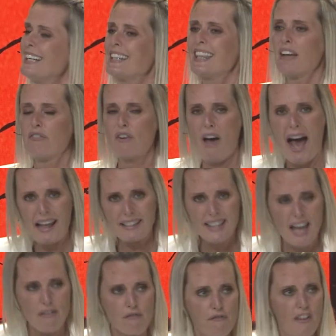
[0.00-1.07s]
They've had
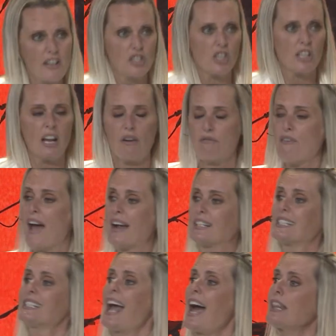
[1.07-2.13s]
their vision
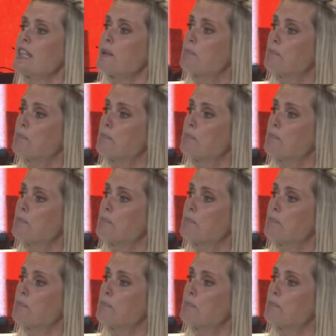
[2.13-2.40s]
affected, and the